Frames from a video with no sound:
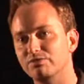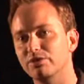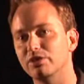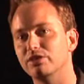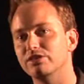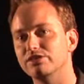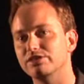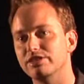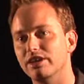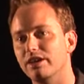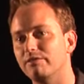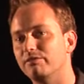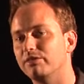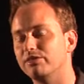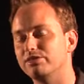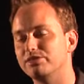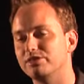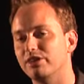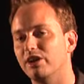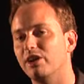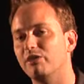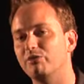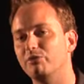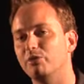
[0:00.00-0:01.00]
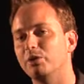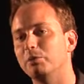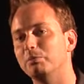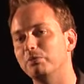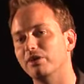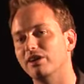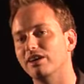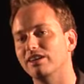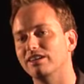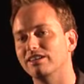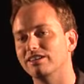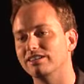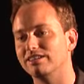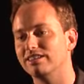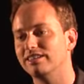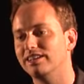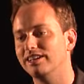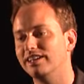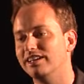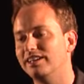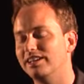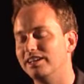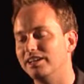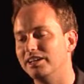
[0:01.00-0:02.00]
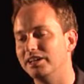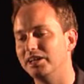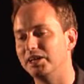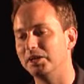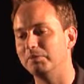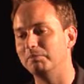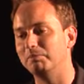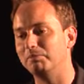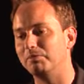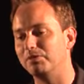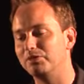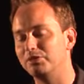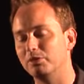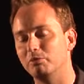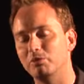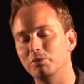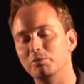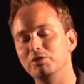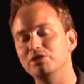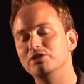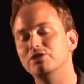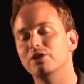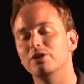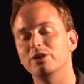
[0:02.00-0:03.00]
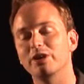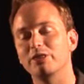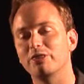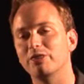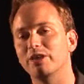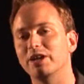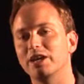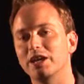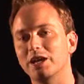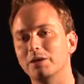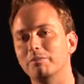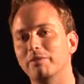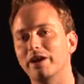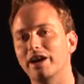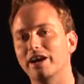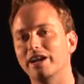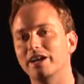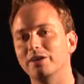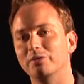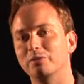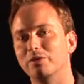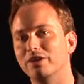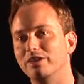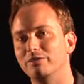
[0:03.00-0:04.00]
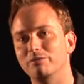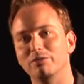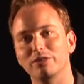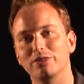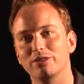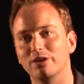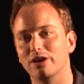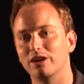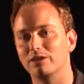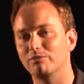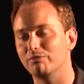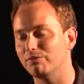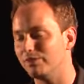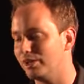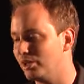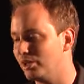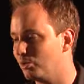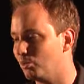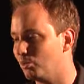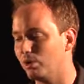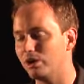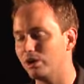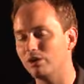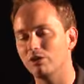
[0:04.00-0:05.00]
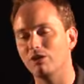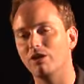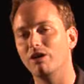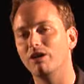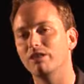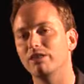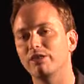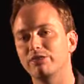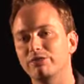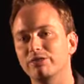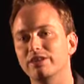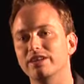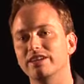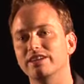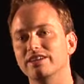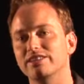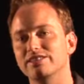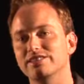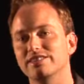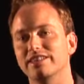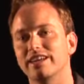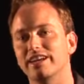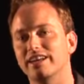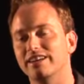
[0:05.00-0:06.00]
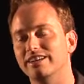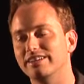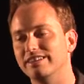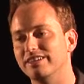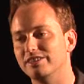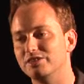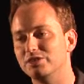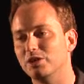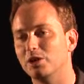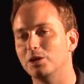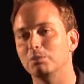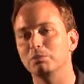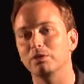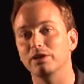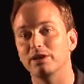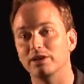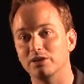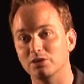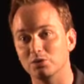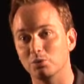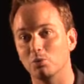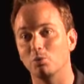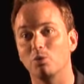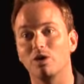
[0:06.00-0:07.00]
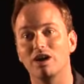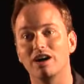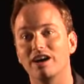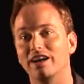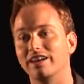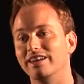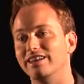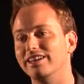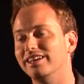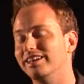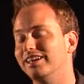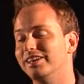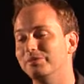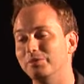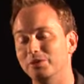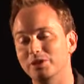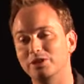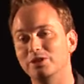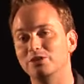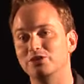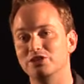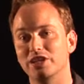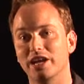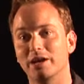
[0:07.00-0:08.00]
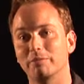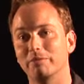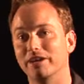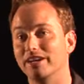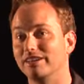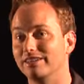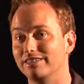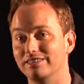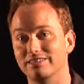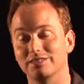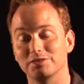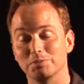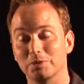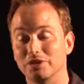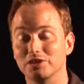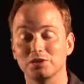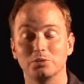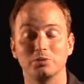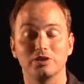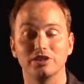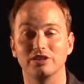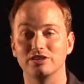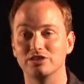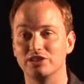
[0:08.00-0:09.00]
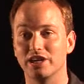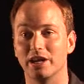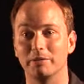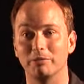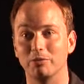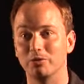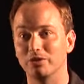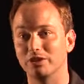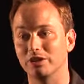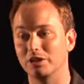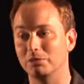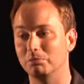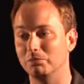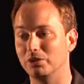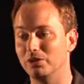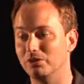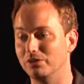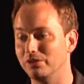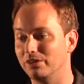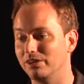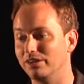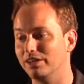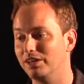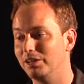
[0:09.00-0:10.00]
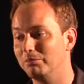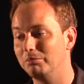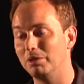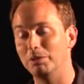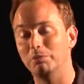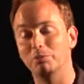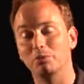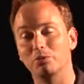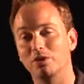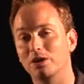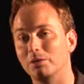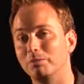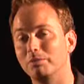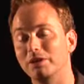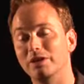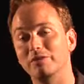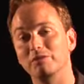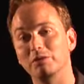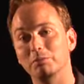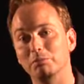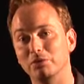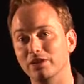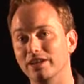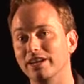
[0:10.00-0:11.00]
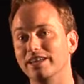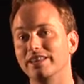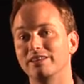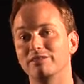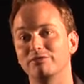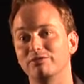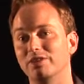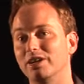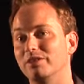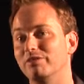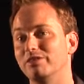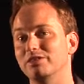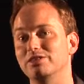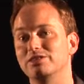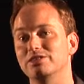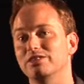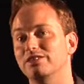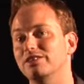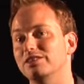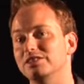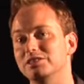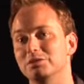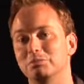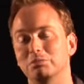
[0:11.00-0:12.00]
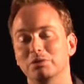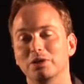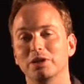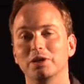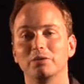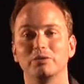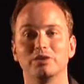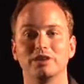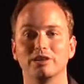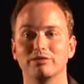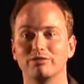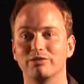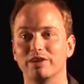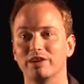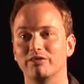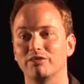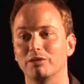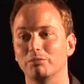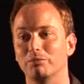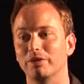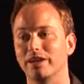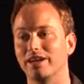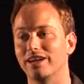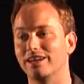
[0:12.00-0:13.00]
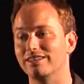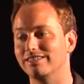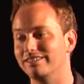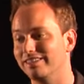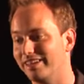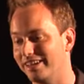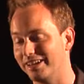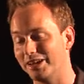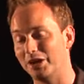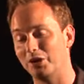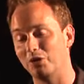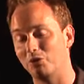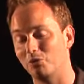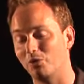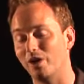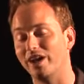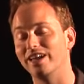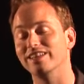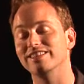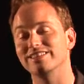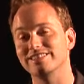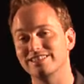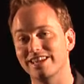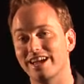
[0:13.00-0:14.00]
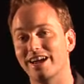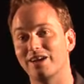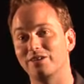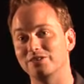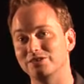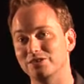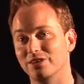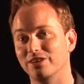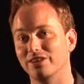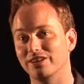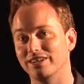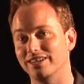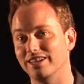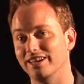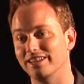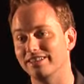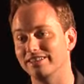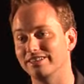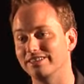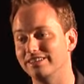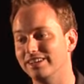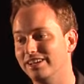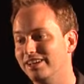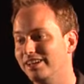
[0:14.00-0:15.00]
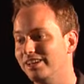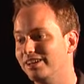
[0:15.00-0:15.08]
first ever software product. Um, so when we started thinking about it, we, we thought of what are all the things that guitar players want when they're jamming, especially when they're jamming with a computer. People want to be able to play their favorite songs and play with their favorite bands and get great sounds all together.